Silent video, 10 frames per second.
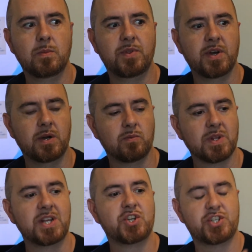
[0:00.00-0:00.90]
the
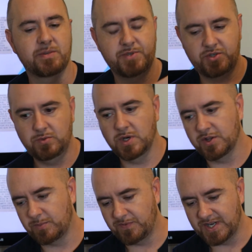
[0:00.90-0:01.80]
relationship to
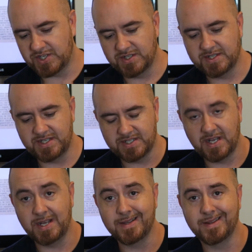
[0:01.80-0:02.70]
other professions. He's
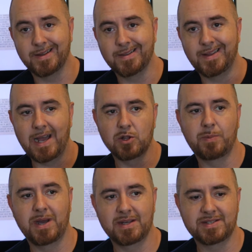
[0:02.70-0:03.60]
saying that the
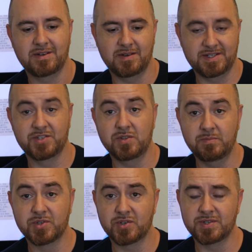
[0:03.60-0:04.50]
allopaths are essentially
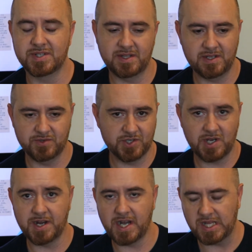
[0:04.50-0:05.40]
butchers, that they'll
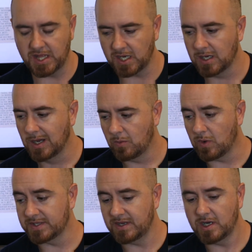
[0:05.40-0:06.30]
just cut anything,
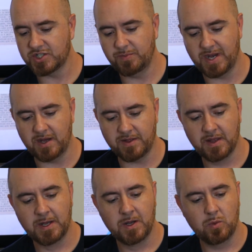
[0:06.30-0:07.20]
whereas the osteopath
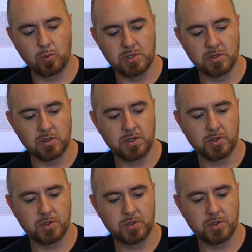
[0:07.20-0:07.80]
will